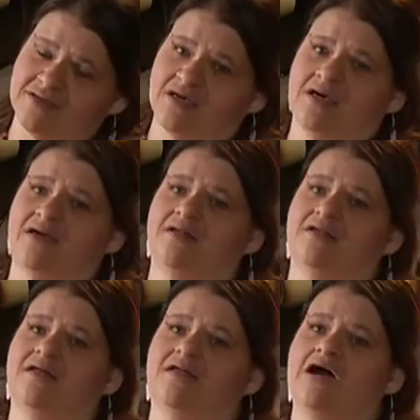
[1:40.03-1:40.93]

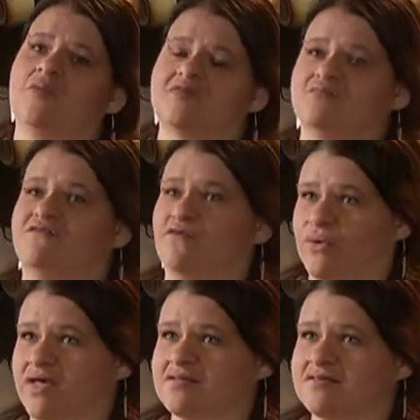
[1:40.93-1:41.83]
and it helps me
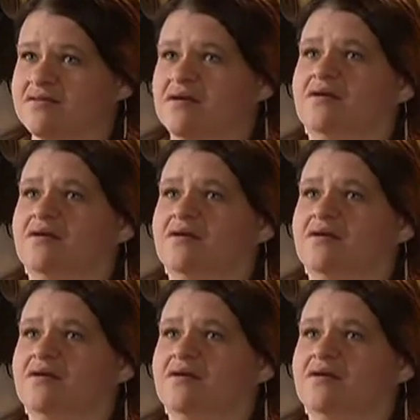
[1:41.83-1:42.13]
focus